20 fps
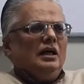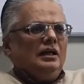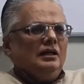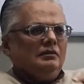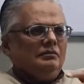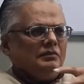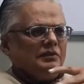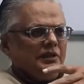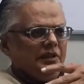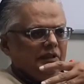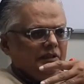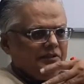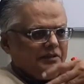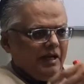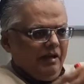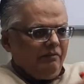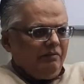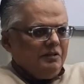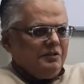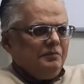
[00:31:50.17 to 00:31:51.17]
uh, the
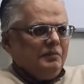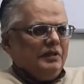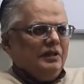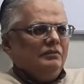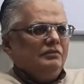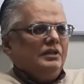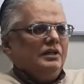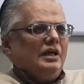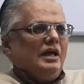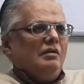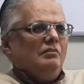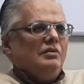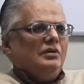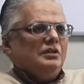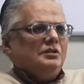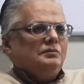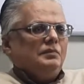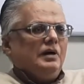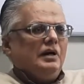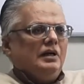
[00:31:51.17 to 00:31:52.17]
establishment of the
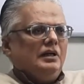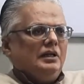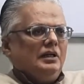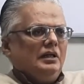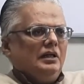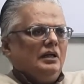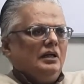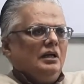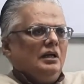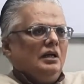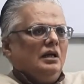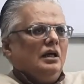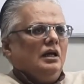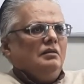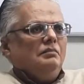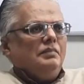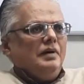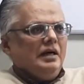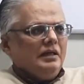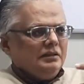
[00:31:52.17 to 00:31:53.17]
Communist Party.
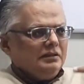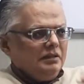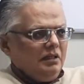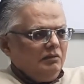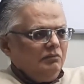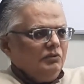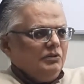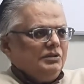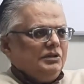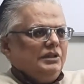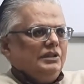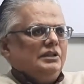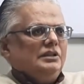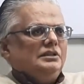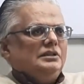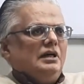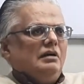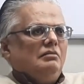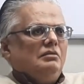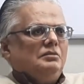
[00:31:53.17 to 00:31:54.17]
In Pakistan, we see the
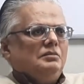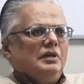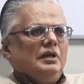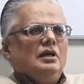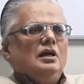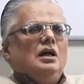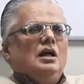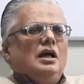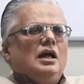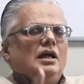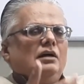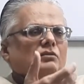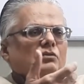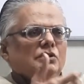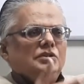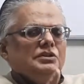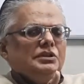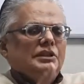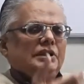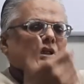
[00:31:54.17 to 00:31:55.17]
establishment and
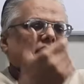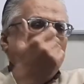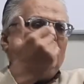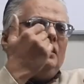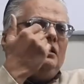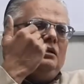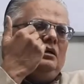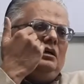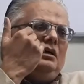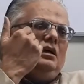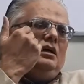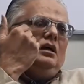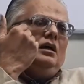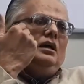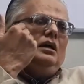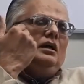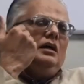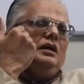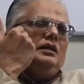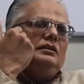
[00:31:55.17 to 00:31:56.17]
we see a,
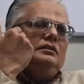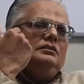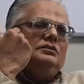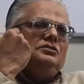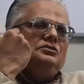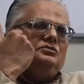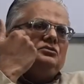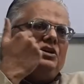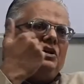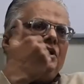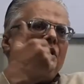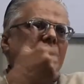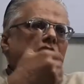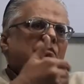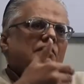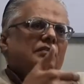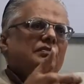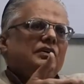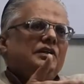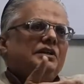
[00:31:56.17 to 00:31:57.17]
a
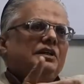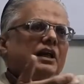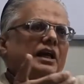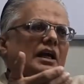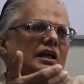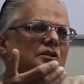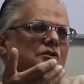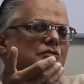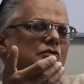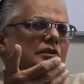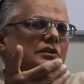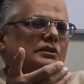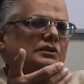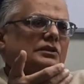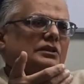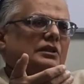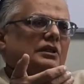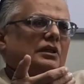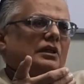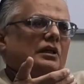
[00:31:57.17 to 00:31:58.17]
stream of
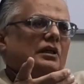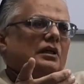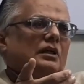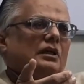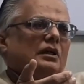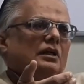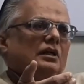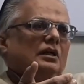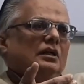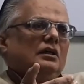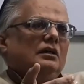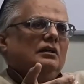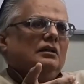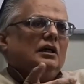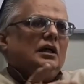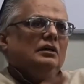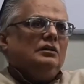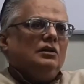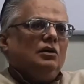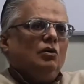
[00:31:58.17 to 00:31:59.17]
intellectuals.
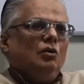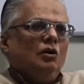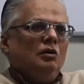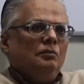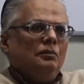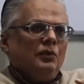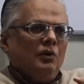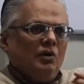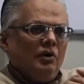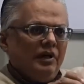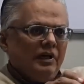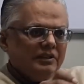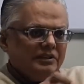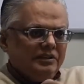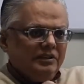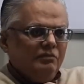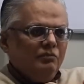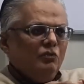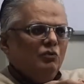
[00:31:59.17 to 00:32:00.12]
Uh, the whole progressive